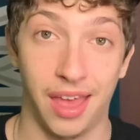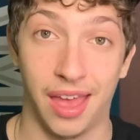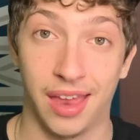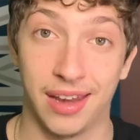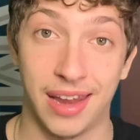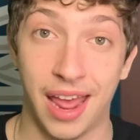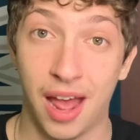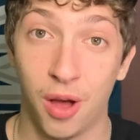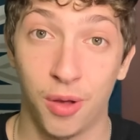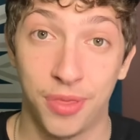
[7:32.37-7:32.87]
And
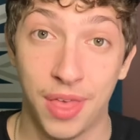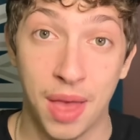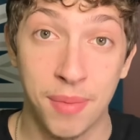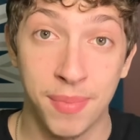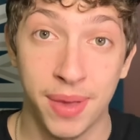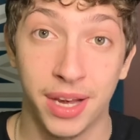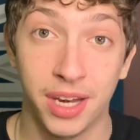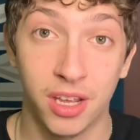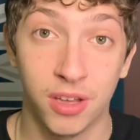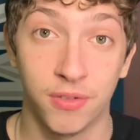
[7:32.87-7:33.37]
now that
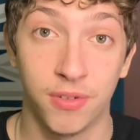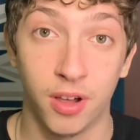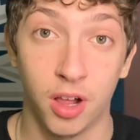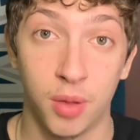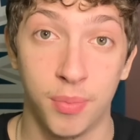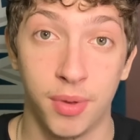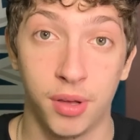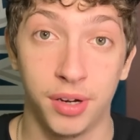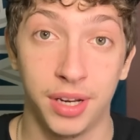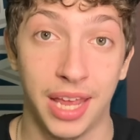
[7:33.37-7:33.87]
media
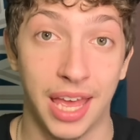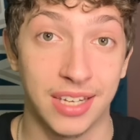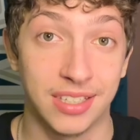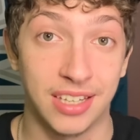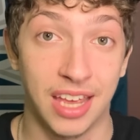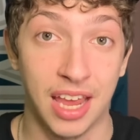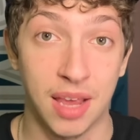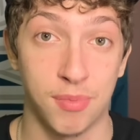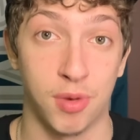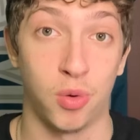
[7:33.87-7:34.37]
availability has
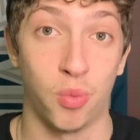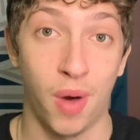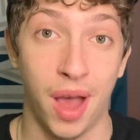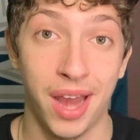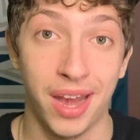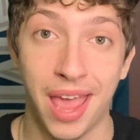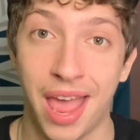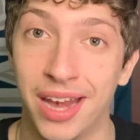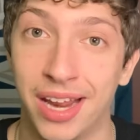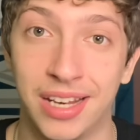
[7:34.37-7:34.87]
came and
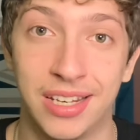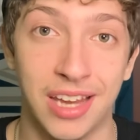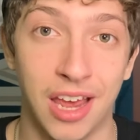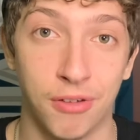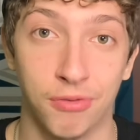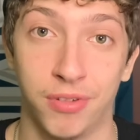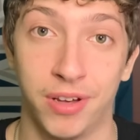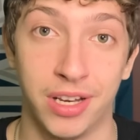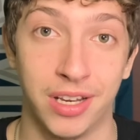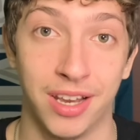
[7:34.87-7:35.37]
went, and it
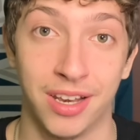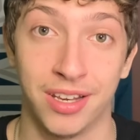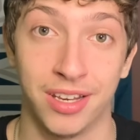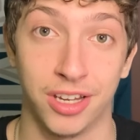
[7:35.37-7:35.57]
definitely didn't